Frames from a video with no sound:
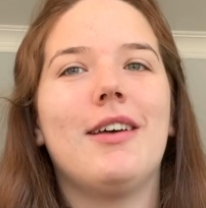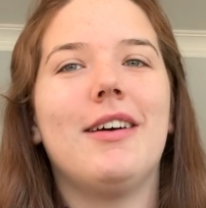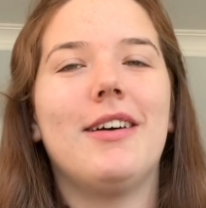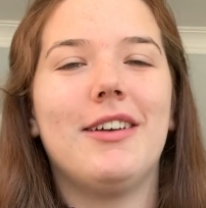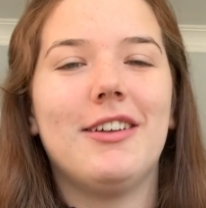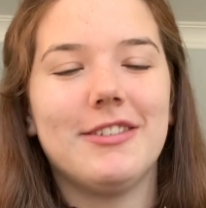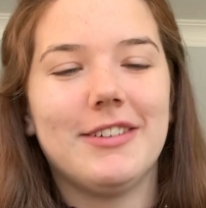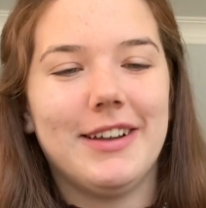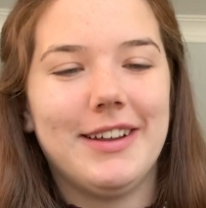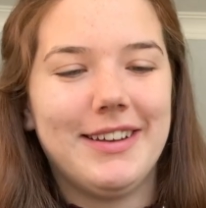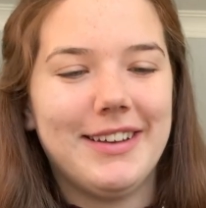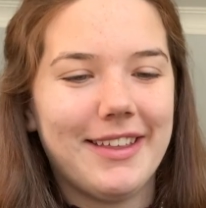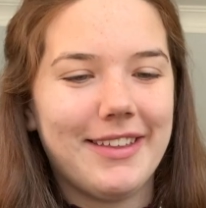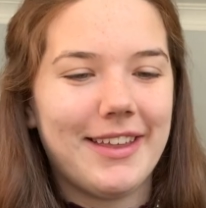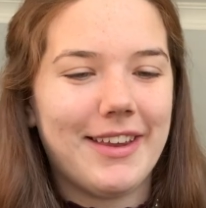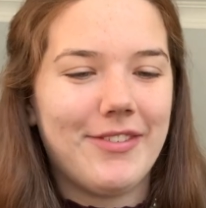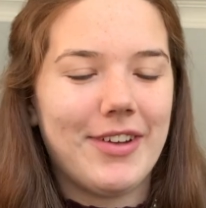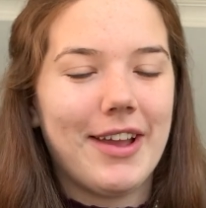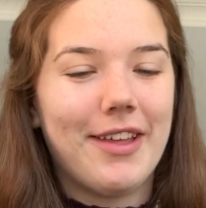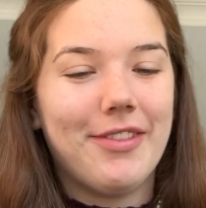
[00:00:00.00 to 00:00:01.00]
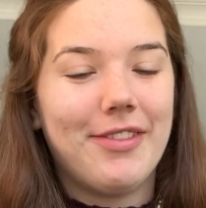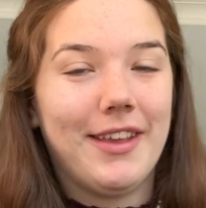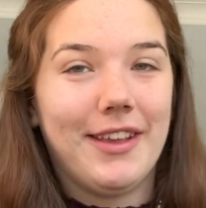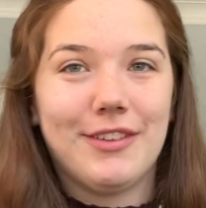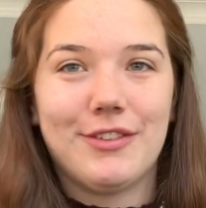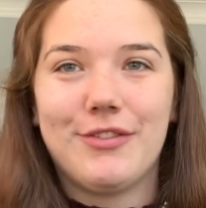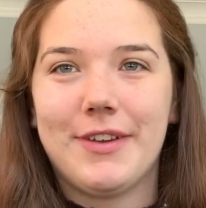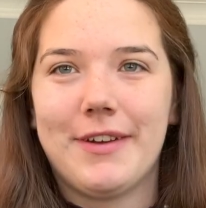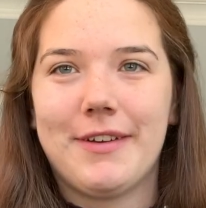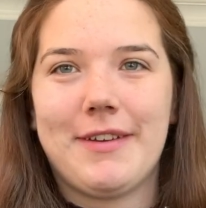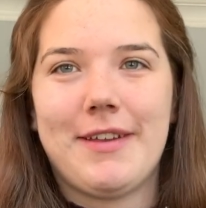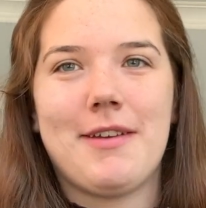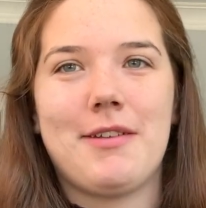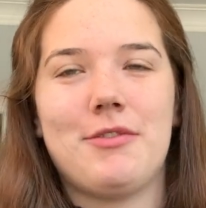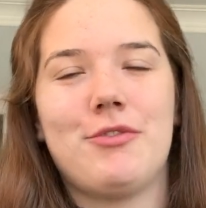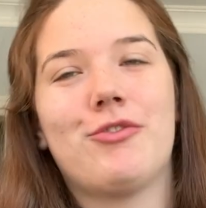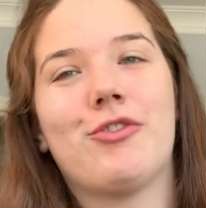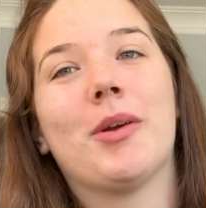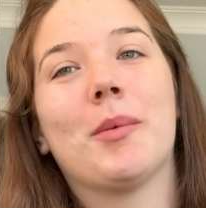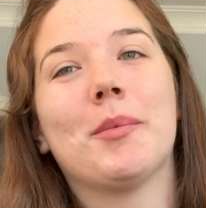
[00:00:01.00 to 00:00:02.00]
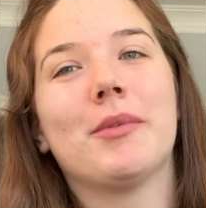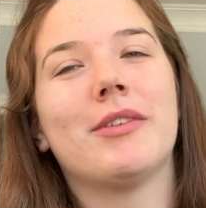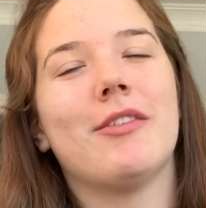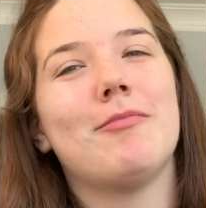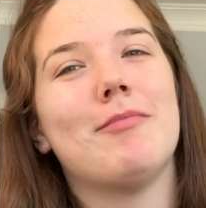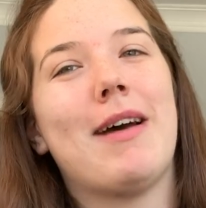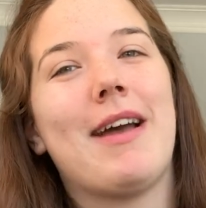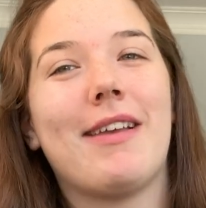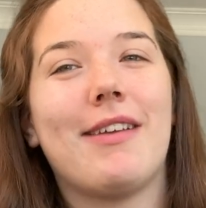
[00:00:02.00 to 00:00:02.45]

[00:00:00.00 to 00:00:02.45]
All right, now that I've gotten things figured out in terms of my